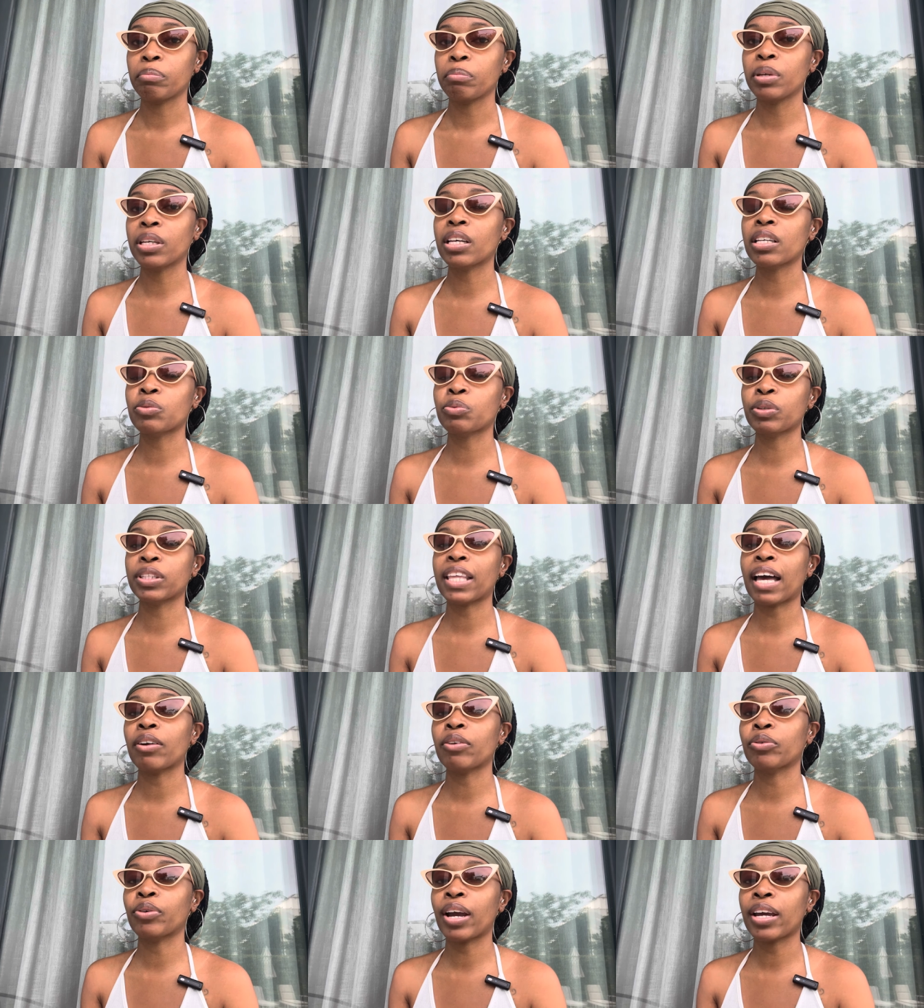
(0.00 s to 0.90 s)
Because
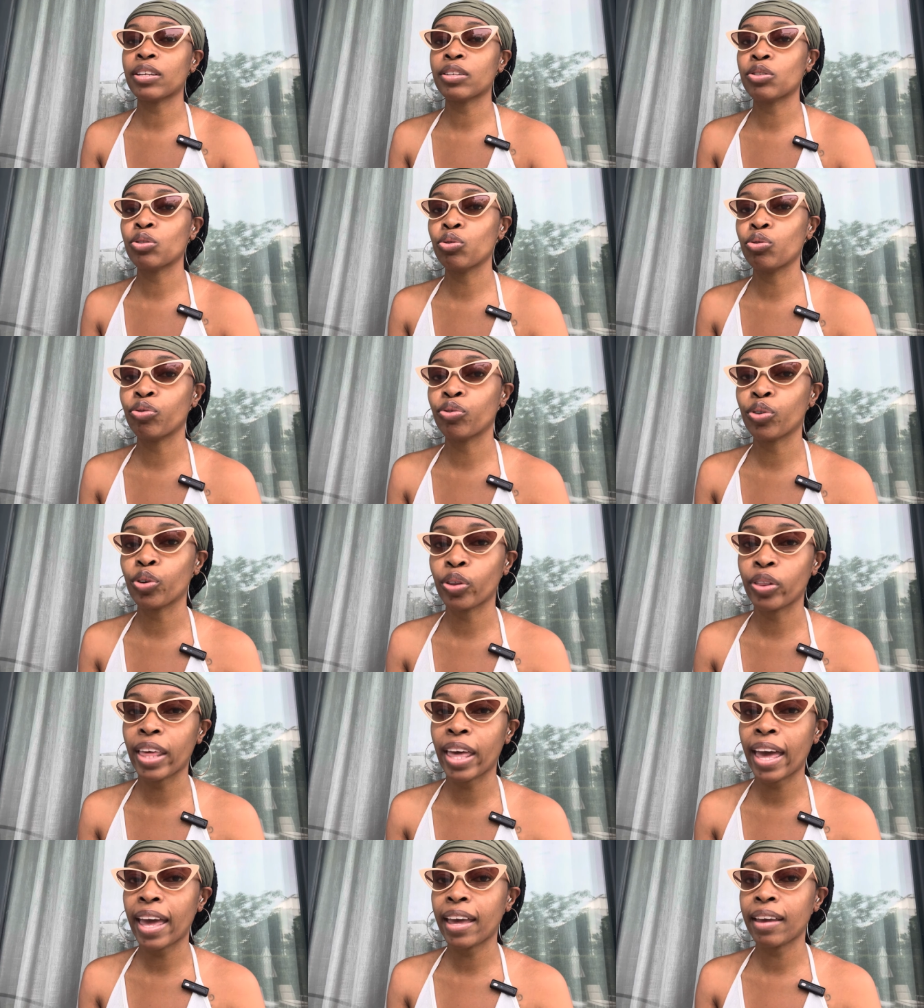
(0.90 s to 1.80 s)
without gratitude for
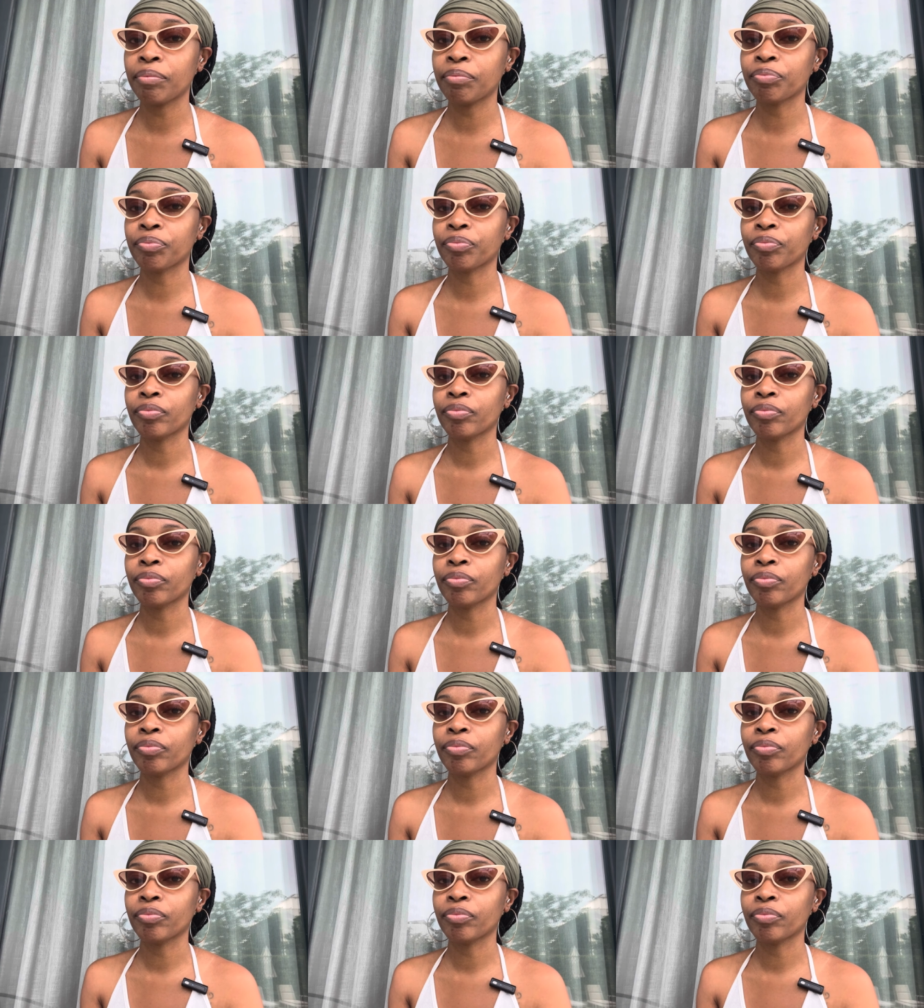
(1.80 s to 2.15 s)
that,